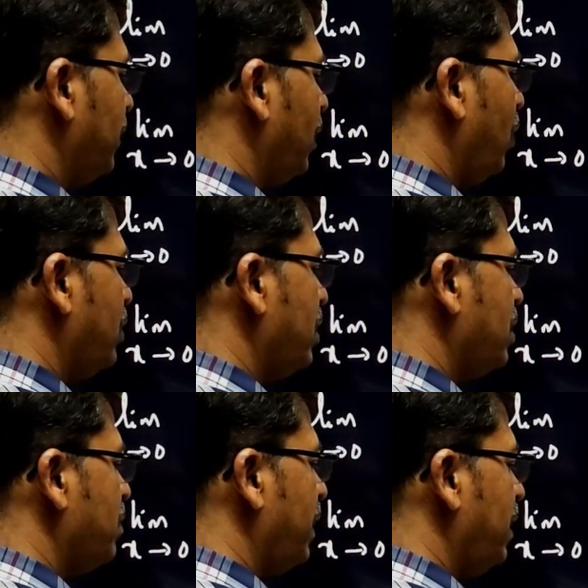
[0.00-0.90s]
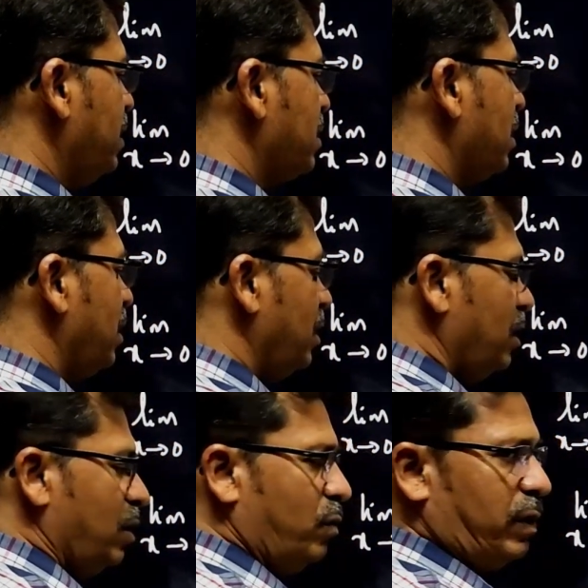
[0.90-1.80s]
Cos x minus
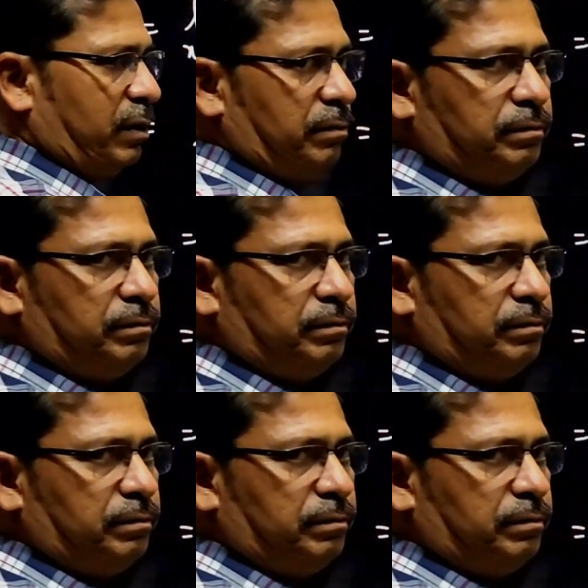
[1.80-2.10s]
1.